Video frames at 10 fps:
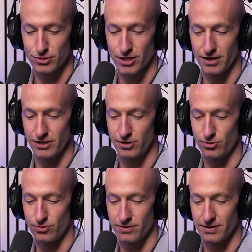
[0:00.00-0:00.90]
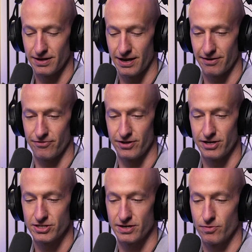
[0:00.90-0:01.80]
Who taught you how to
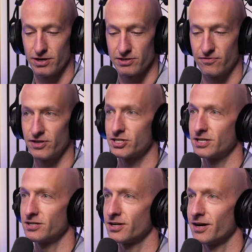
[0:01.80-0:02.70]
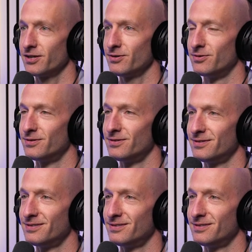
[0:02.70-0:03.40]
fish, and what has fishing taught you?